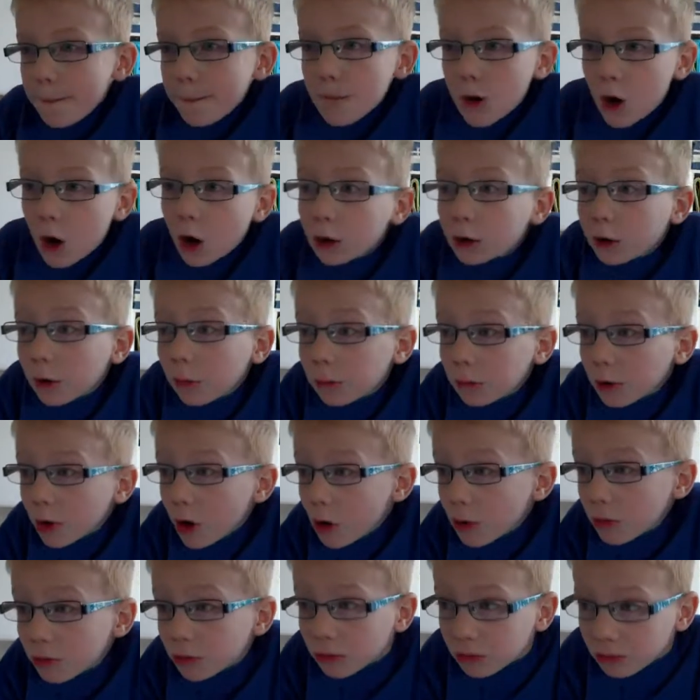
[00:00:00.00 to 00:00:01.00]
I don't
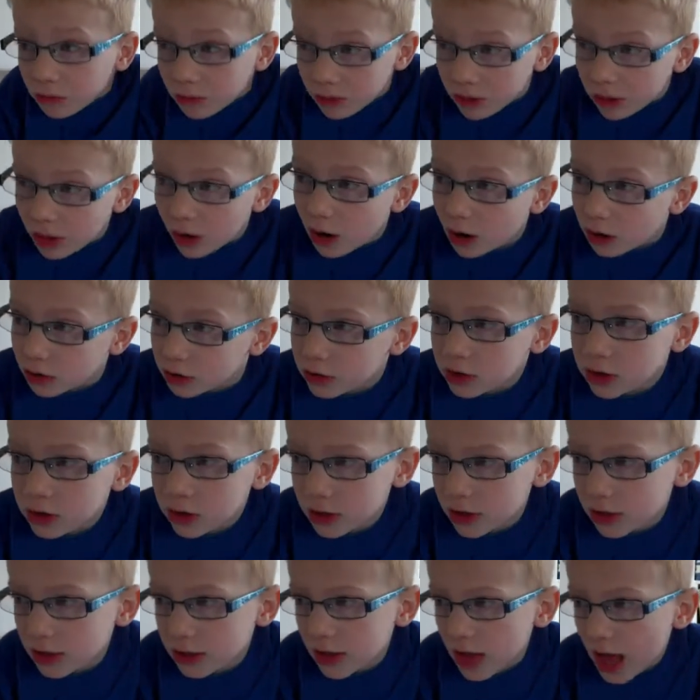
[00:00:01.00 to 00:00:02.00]
know the answer
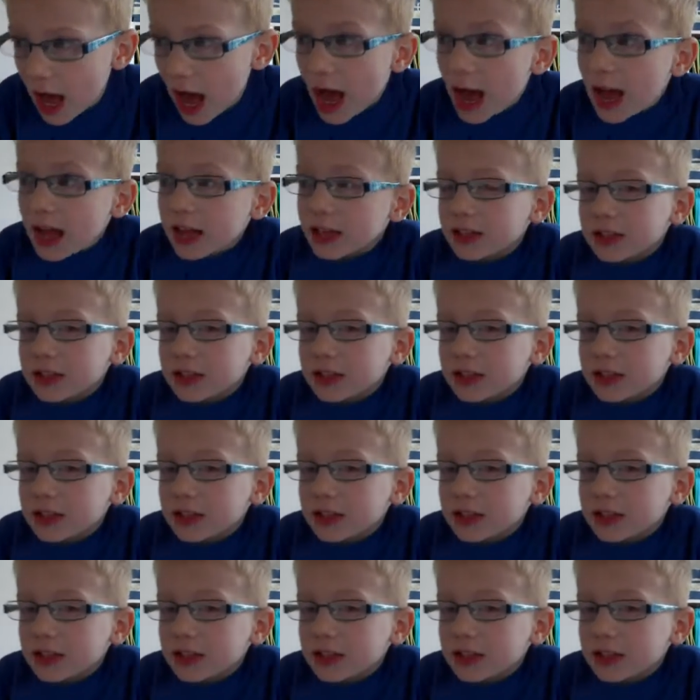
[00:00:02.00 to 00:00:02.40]
to that.